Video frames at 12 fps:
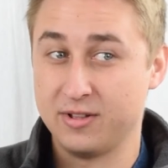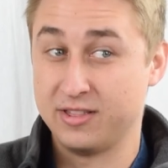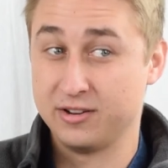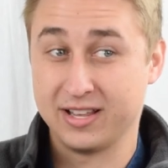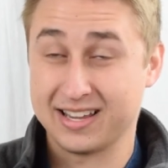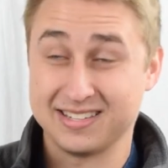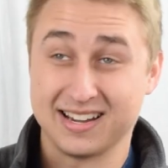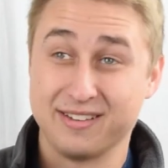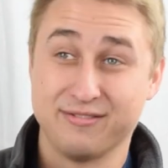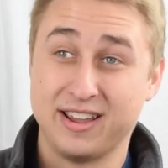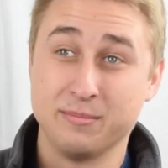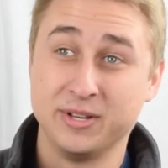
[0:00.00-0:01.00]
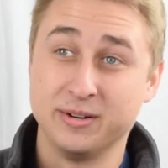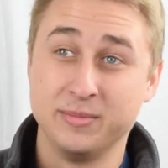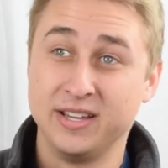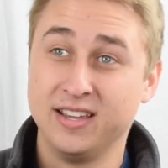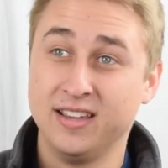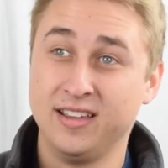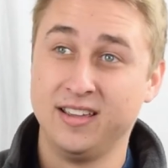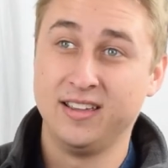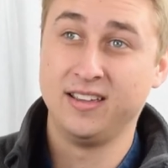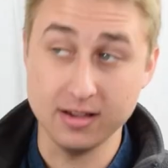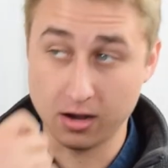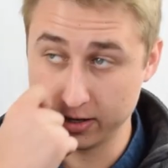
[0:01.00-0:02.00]
they're like a second family to me.
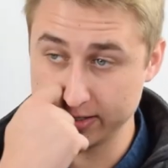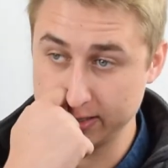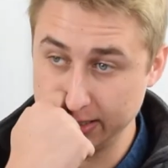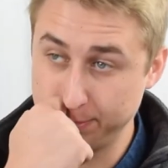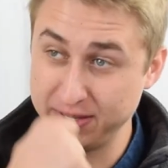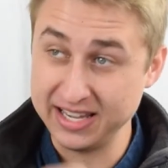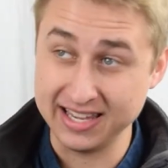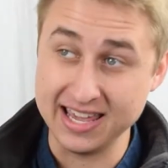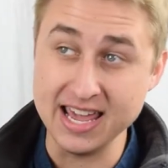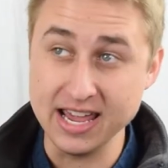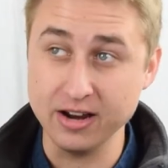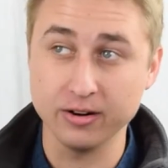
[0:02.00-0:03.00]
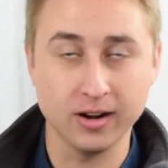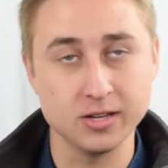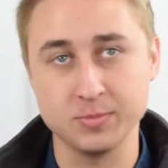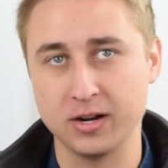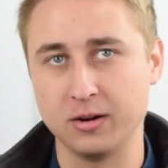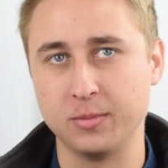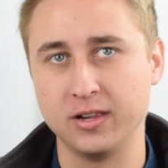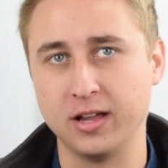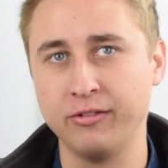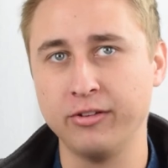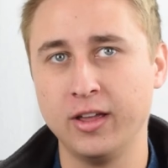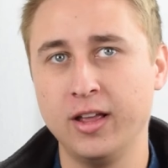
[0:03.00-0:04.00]
Honestly, being here has bettered my
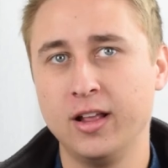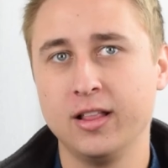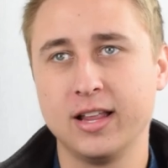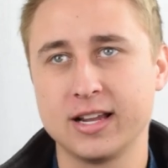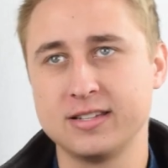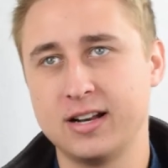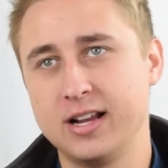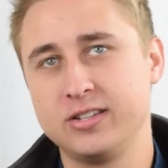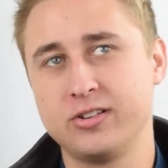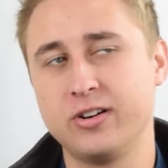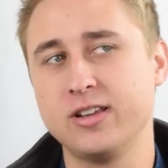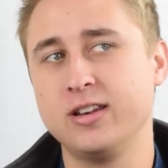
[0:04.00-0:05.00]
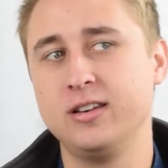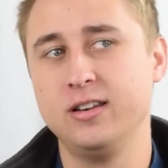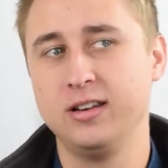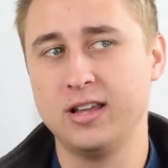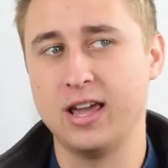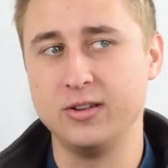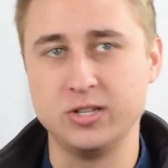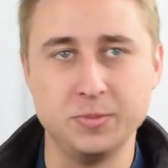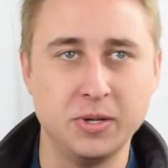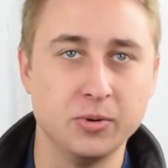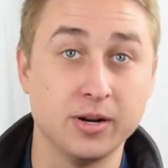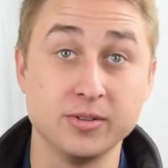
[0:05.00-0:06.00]
life. Like I said, I started at
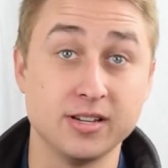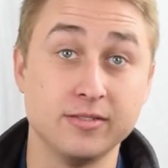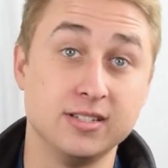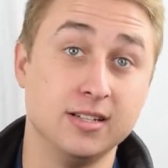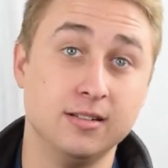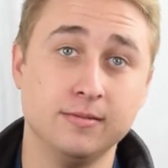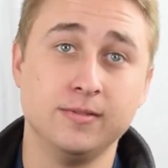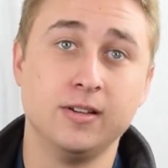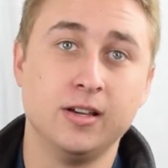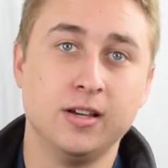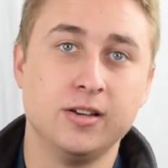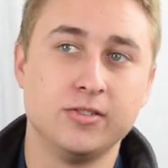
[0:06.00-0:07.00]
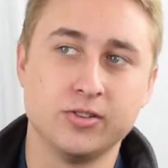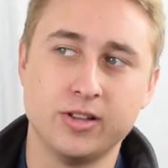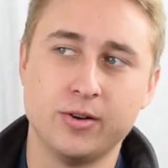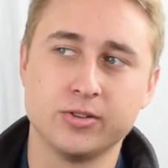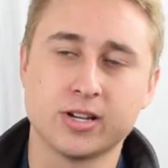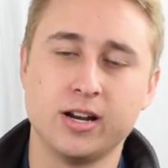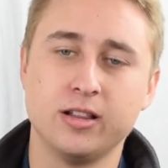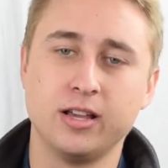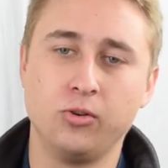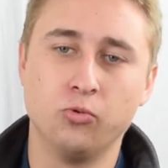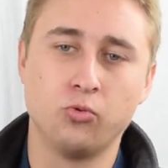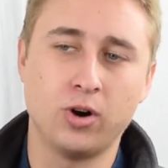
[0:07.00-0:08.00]
UCP when I was 17. So that was kind of
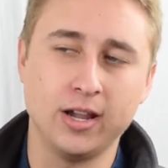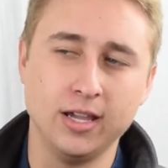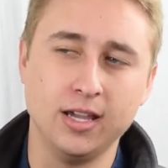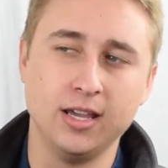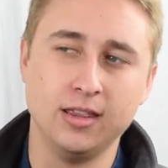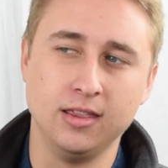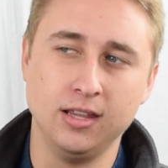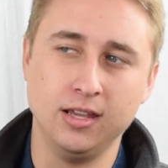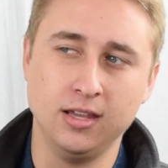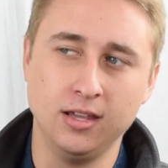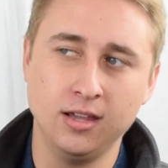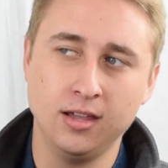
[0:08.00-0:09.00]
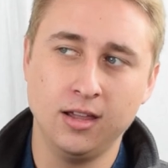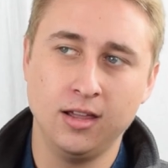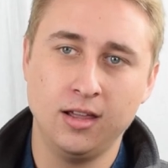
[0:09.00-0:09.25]
like right in the